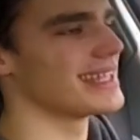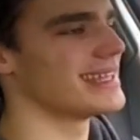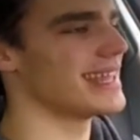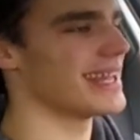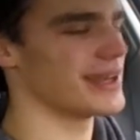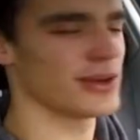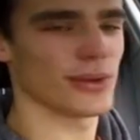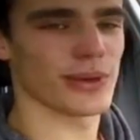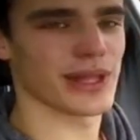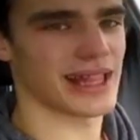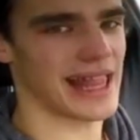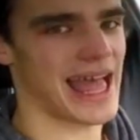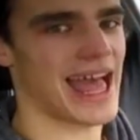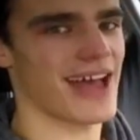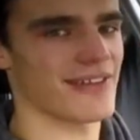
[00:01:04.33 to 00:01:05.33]
then you will
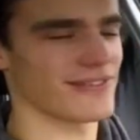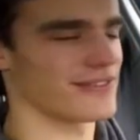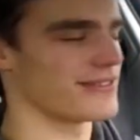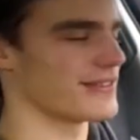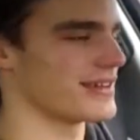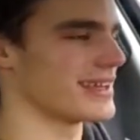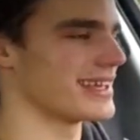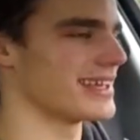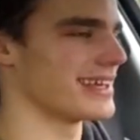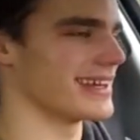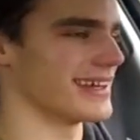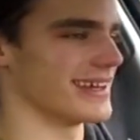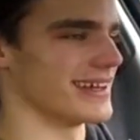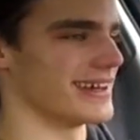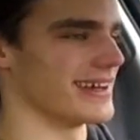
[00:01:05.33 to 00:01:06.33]
have
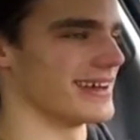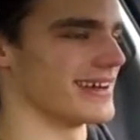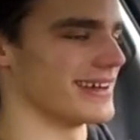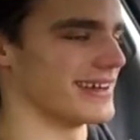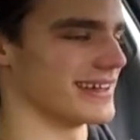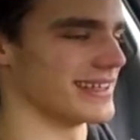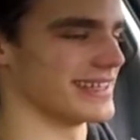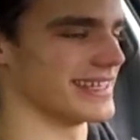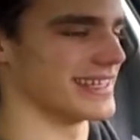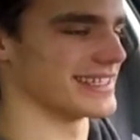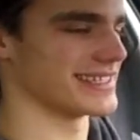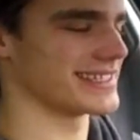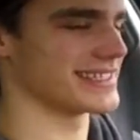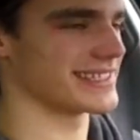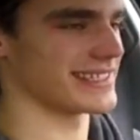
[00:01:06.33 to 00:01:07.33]

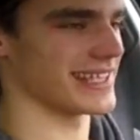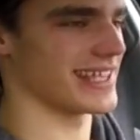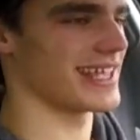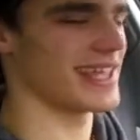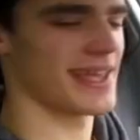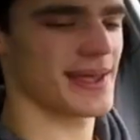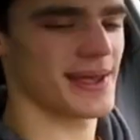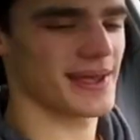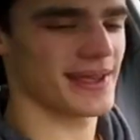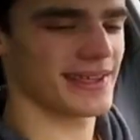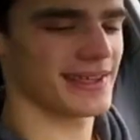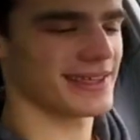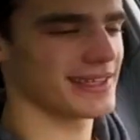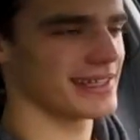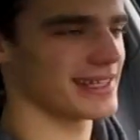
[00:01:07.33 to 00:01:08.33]
this
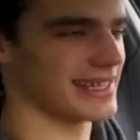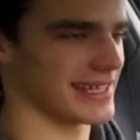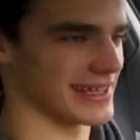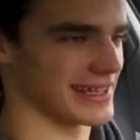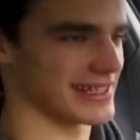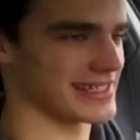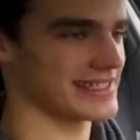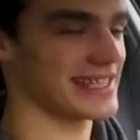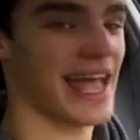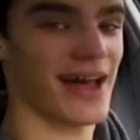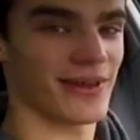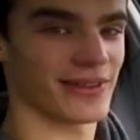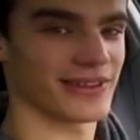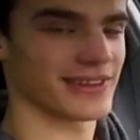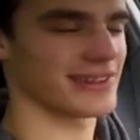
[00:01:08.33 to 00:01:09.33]
little
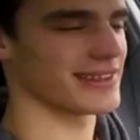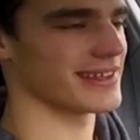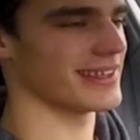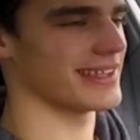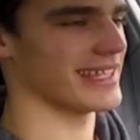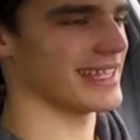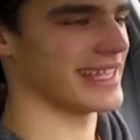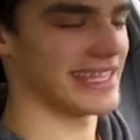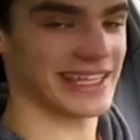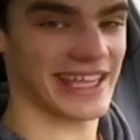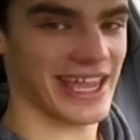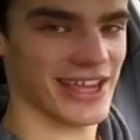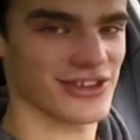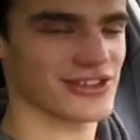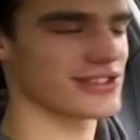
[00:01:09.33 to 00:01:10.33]
sound
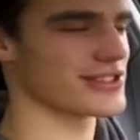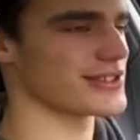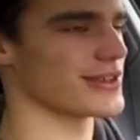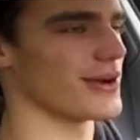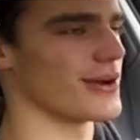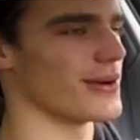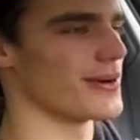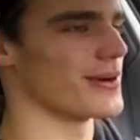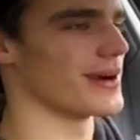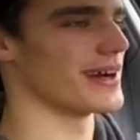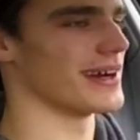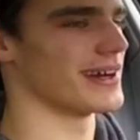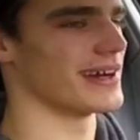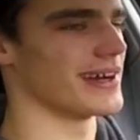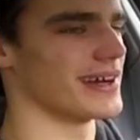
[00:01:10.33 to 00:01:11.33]
engaged.
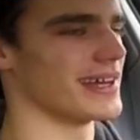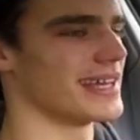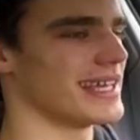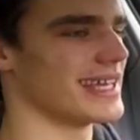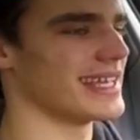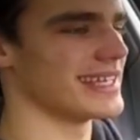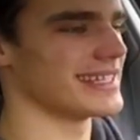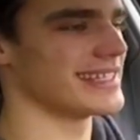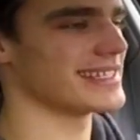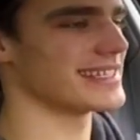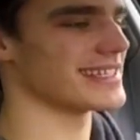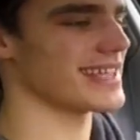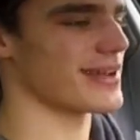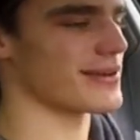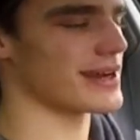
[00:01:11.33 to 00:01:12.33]
So this
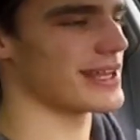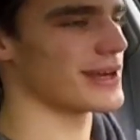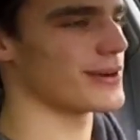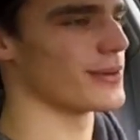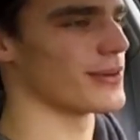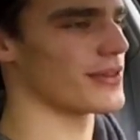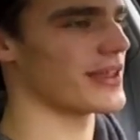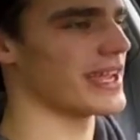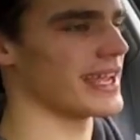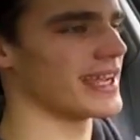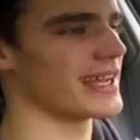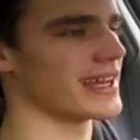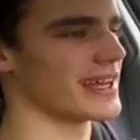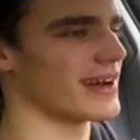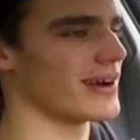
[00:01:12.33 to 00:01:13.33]
is a really cool
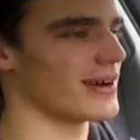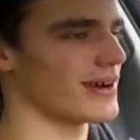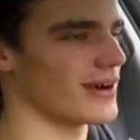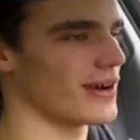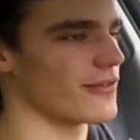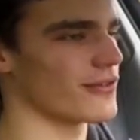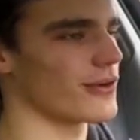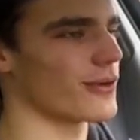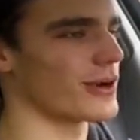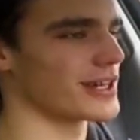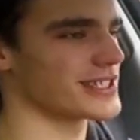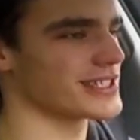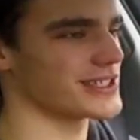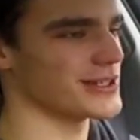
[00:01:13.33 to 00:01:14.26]
thing. Of course,